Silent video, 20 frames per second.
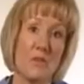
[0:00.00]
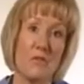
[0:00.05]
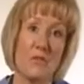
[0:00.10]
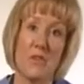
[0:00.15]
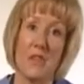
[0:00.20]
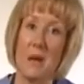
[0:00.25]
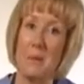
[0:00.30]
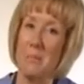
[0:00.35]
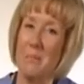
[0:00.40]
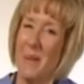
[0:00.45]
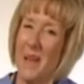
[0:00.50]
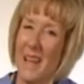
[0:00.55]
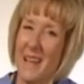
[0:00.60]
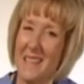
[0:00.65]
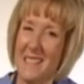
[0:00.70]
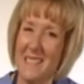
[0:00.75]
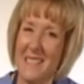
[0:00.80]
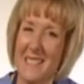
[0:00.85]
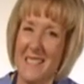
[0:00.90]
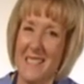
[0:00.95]
for that
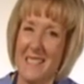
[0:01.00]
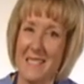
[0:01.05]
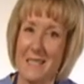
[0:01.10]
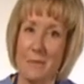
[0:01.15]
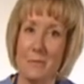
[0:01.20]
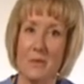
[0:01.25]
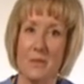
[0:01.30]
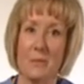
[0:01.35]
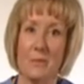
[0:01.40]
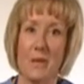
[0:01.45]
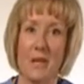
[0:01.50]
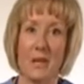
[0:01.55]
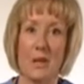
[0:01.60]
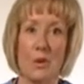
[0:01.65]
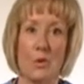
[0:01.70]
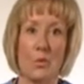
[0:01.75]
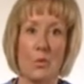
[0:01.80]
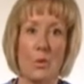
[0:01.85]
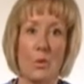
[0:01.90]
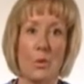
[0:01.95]
pesky symptom that
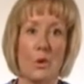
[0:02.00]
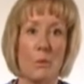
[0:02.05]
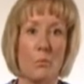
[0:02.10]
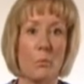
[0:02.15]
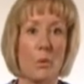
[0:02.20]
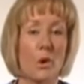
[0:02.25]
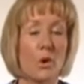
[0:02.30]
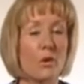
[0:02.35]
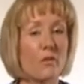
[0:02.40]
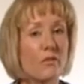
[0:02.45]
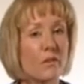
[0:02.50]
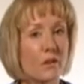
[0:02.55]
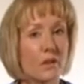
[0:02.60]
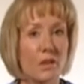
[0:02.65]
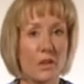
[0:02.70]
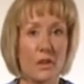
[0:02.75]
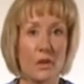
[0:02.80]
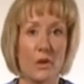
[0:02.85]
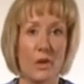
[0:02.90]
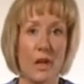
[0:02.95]
can ruin a
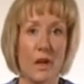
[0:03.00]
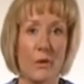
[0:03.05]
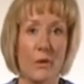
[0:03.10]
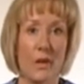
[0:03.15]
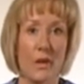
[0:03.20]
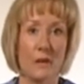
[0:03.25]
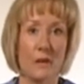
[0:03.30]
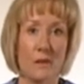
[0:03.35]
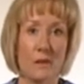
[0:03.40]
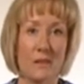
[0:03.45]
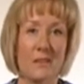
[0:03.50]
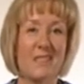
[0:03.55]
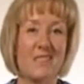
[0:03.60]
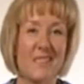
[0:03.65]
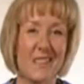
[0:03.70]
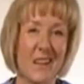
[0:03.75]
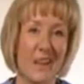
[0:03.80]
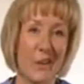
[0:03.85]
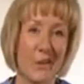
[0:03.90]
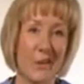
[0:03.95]
perfectly good outing,
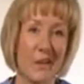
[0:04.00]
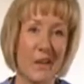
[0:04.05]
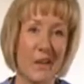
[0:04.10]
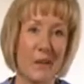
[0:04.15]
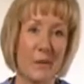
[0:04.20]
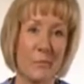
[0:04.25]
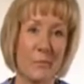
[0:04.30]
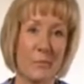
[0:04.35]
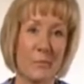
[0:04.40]
diarrhea.